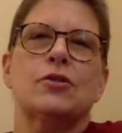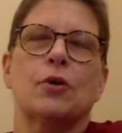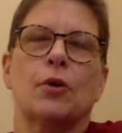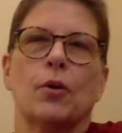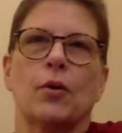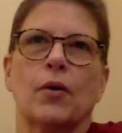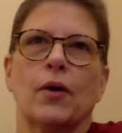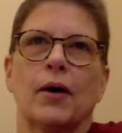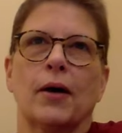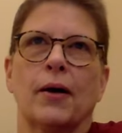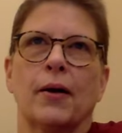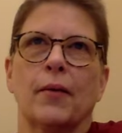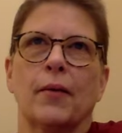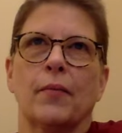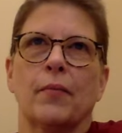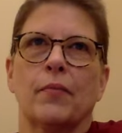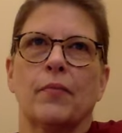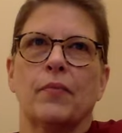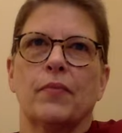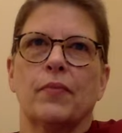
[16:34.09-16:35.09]
So
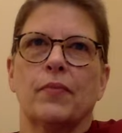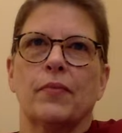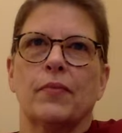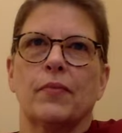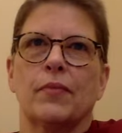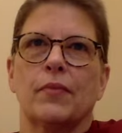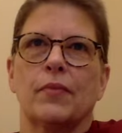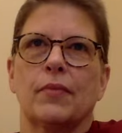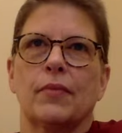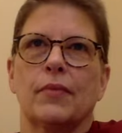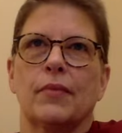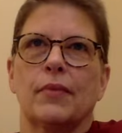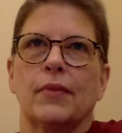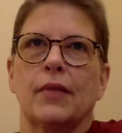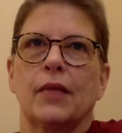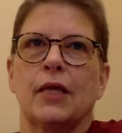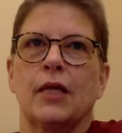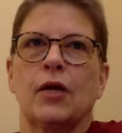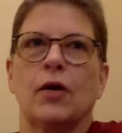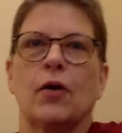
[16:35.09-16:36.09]
um,
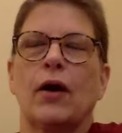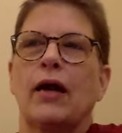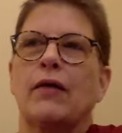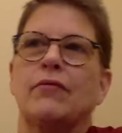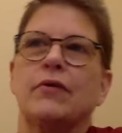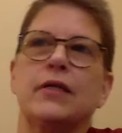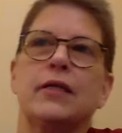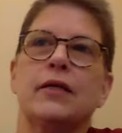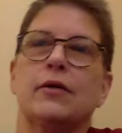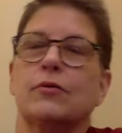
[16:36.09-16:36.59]
you know,